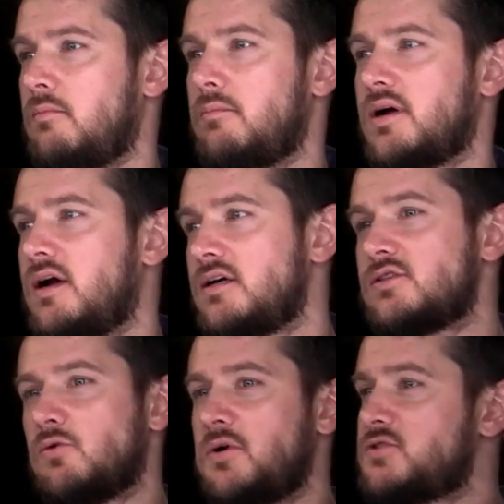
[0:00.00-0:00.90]
But
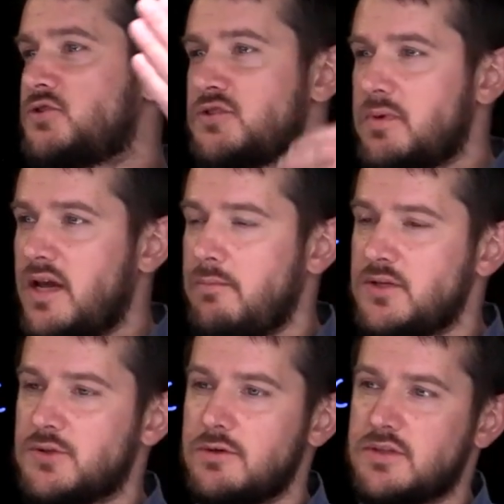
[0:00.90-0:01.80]
consequentialism can't be
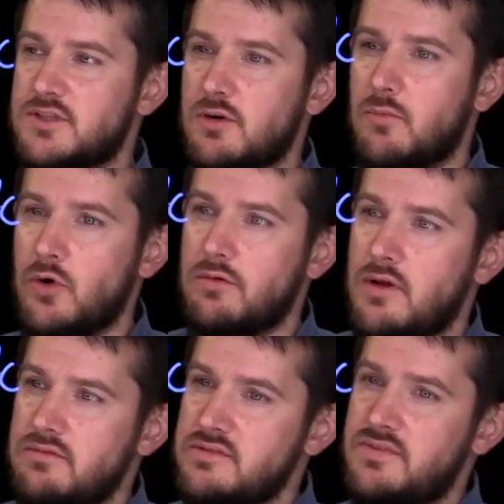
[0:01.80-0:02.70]
true because there are morally
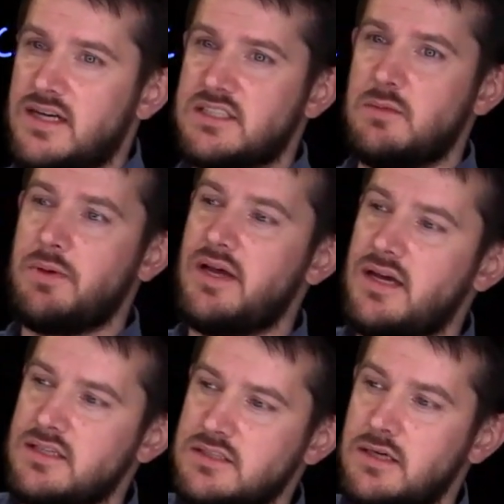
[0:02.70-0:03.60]
relevant facts in the
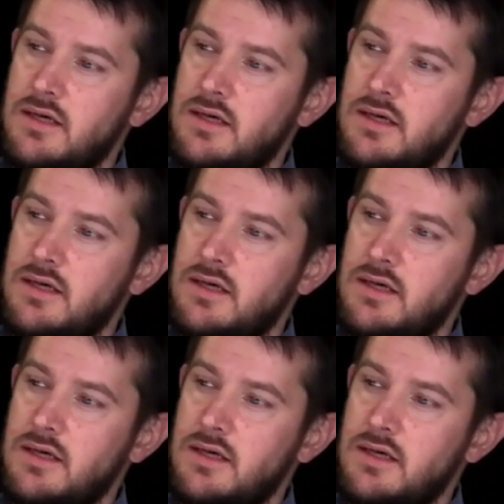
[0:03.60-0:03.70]
past.